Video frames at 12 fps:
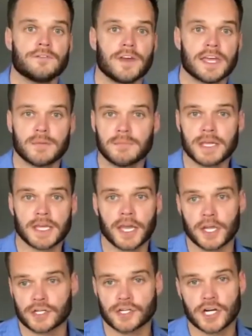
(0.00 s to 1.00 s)
fake being
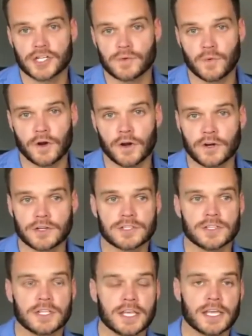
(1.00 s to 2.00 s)
a construction worker
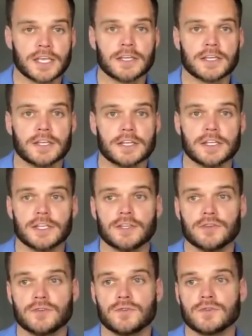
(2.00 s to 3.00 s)
so that they could
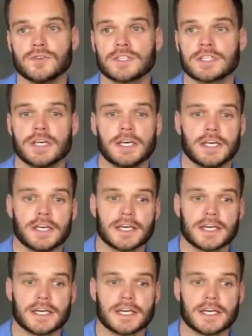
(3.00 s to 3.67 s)
use